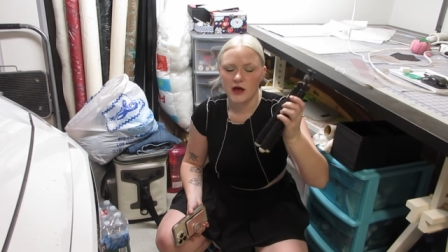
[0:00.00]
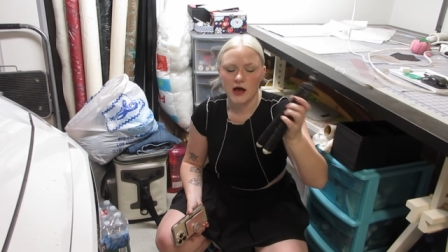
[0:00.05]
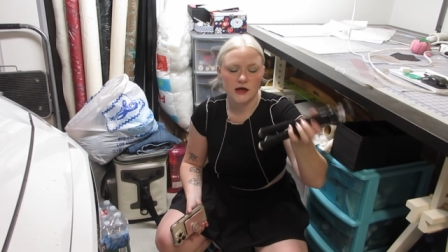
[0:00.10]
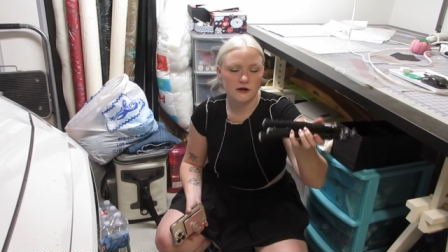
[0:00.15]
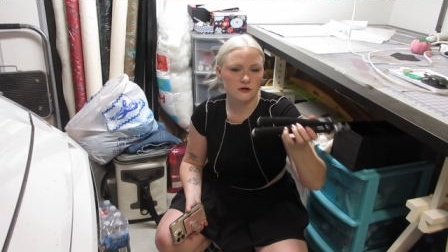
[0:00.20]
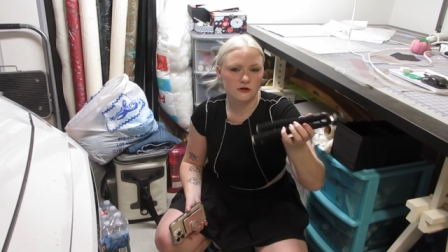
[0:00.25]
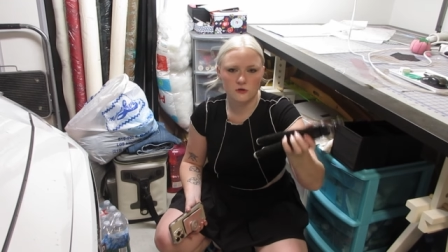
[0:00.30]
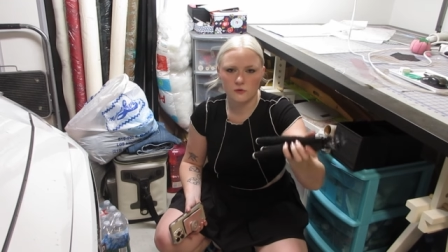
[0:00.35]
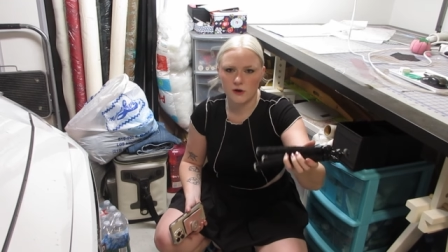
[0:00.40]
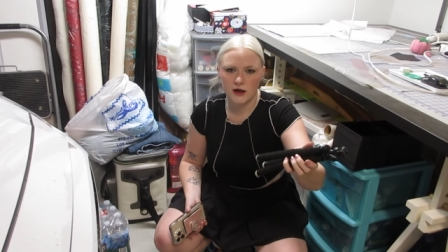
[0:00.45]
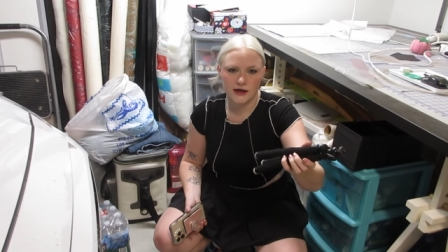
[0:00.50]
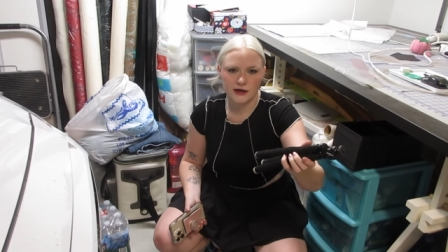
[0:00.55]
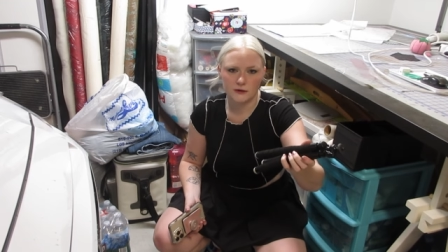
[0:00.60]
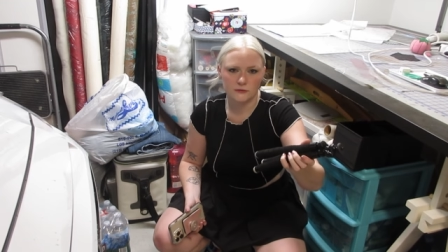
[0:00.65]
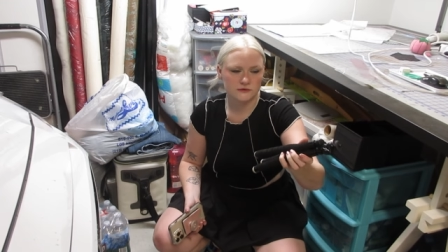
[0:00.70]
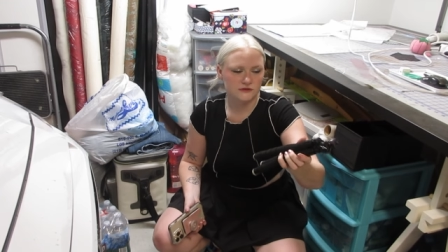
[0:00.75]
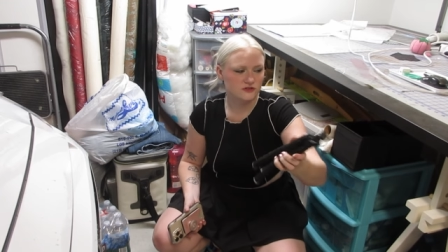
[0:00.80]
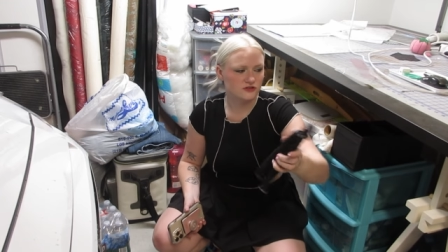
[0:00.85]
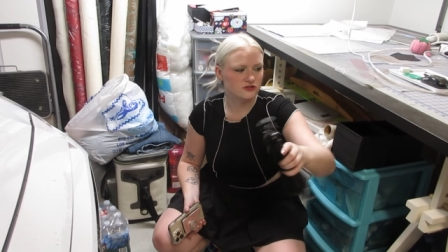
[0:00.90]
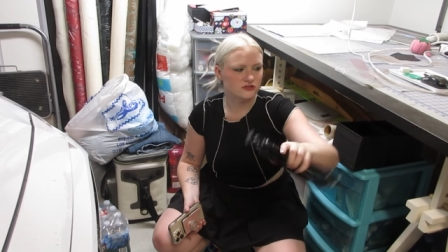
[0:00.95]
I don't know why I
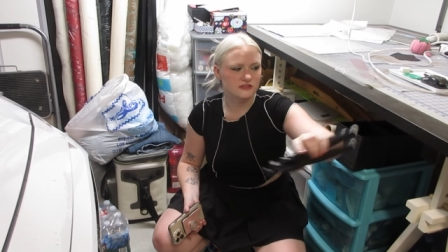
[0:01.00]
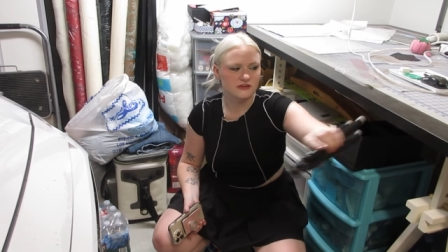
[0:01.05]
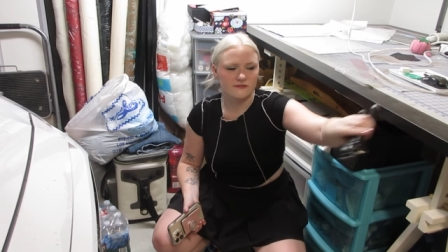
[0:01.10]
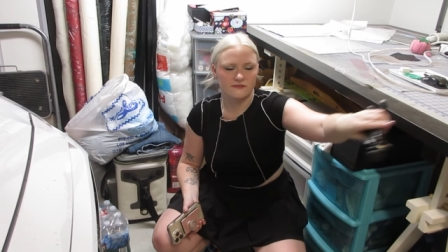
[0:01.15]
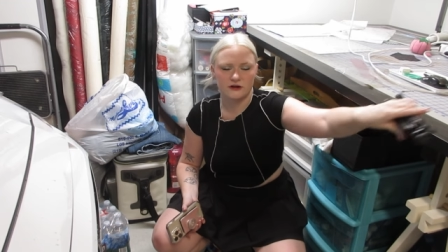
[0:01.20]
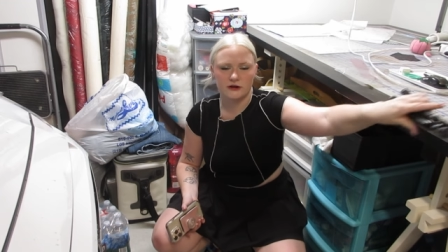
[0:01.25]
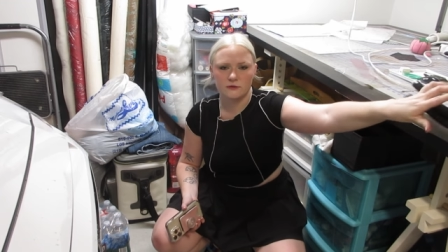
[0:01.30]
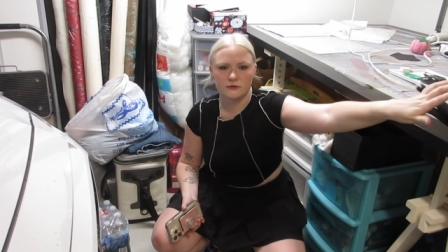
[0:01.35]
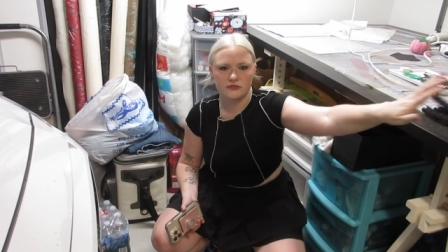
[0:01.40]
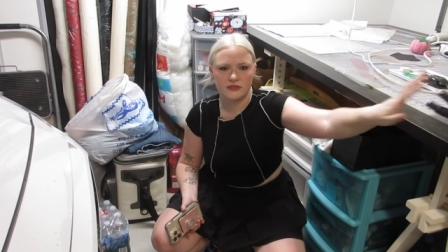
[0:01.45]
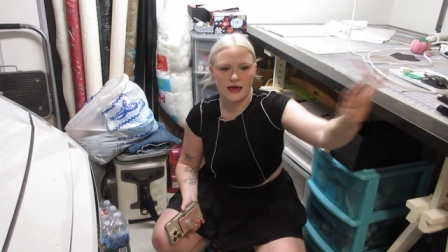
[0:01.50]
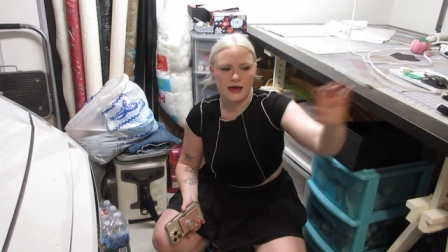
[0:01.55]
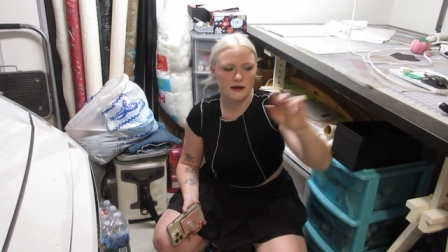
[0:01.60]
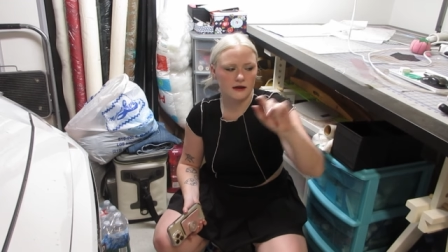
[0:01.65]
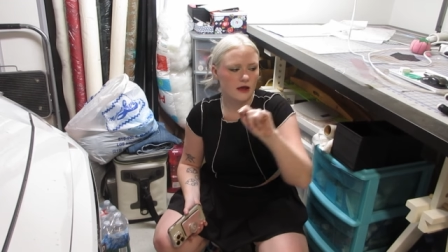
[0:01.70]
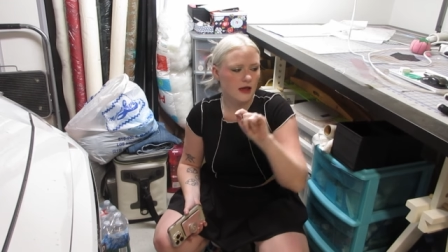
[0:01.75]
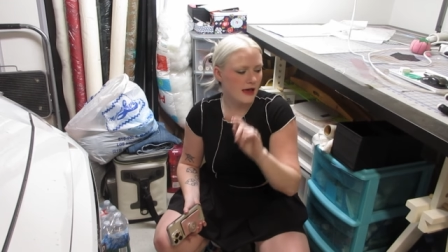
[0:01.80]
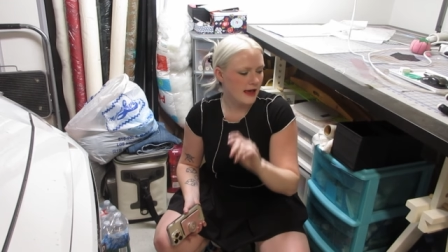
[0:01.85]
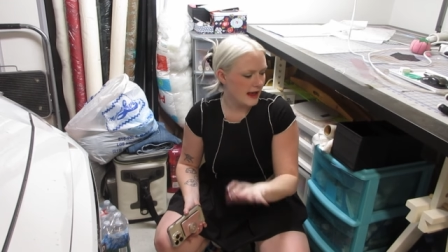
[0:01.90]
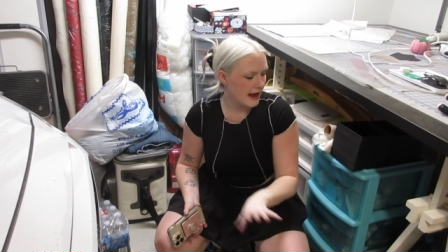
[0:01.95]
was just suffering with
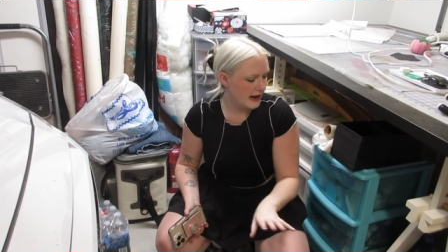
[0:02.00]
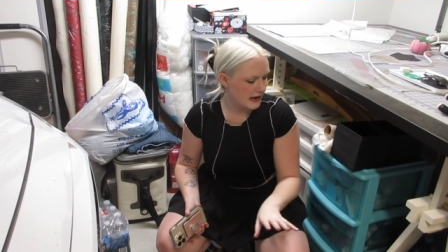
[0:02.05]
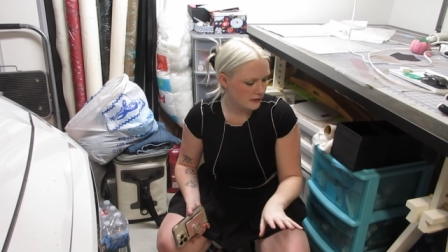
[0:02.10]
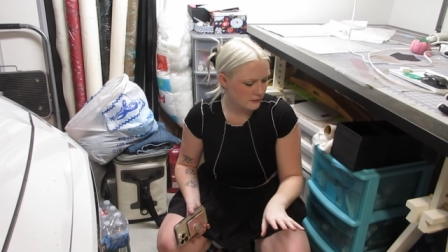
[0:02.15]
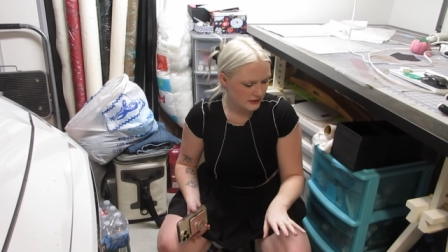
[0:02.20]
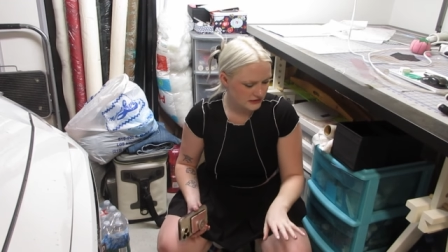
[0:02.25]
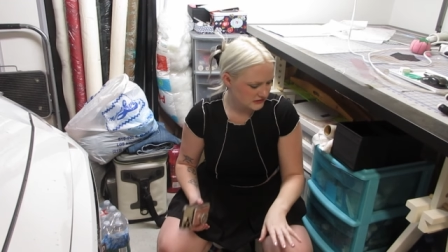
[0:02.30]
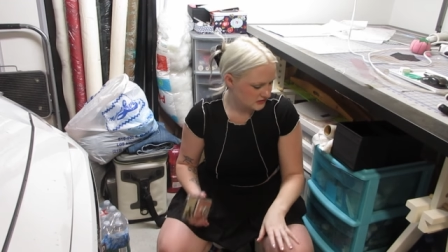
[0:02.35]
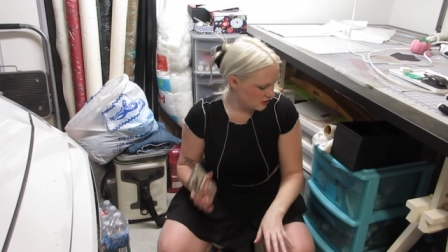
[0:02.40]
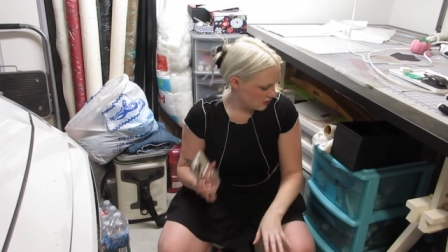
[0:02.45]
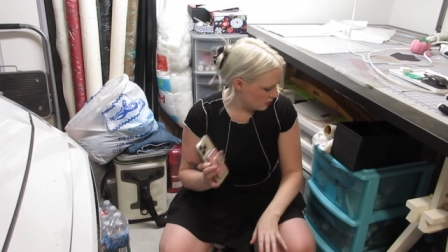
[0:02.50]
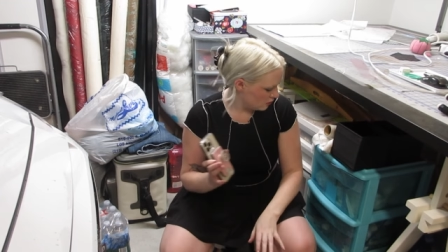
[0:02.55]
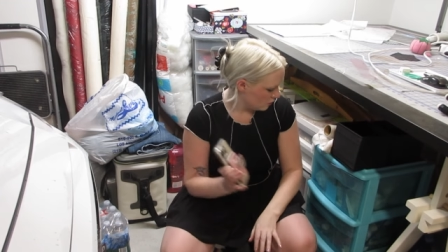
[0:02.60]
that. Anyways,